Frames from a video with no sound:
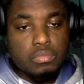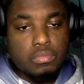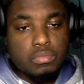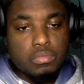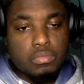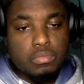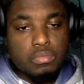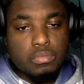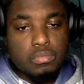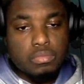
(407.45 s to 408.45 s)

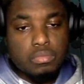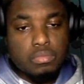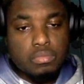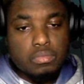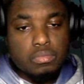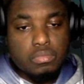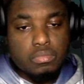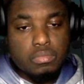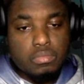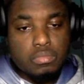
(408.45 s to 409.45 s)

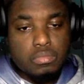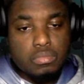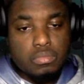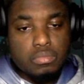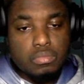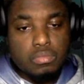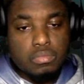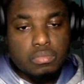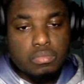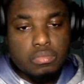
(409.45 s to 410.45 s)

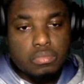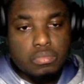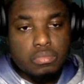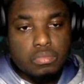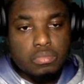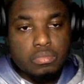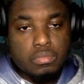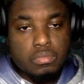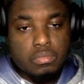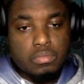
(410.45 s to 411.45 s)

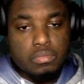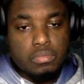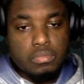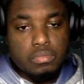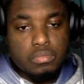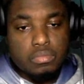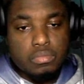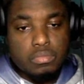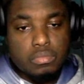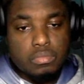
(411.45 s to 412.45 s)

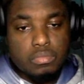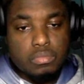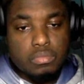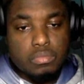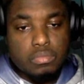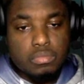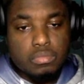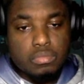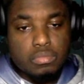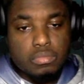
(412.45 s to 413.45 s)

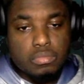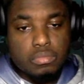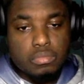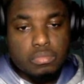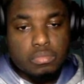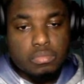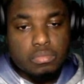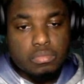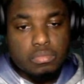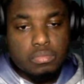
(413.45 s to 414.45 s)

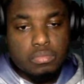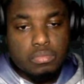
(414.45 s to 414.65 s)
No words are spoken by the person on screen.